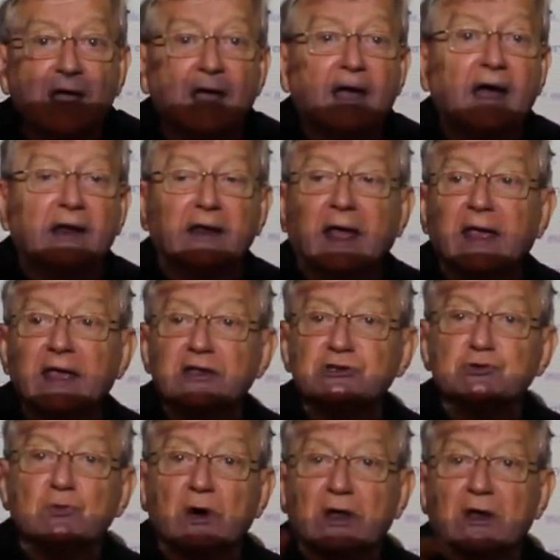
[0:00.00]
And each
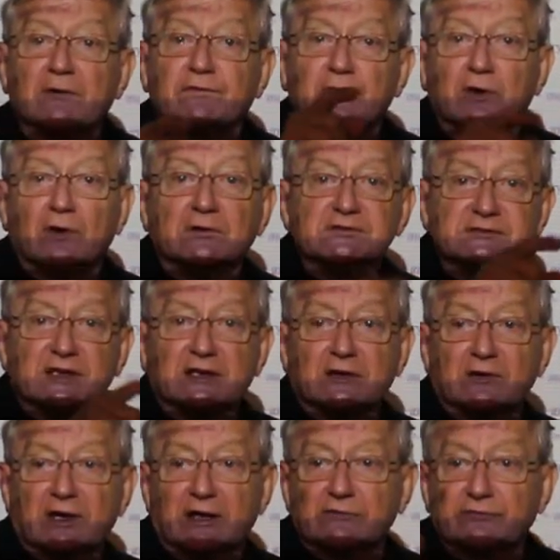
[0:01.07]
one of you, say you
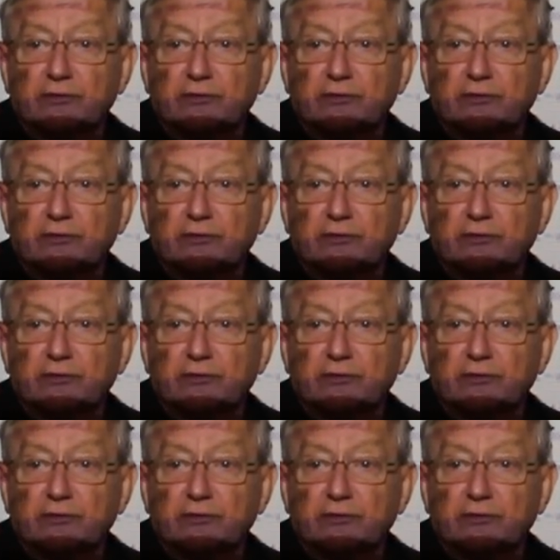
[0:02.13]
had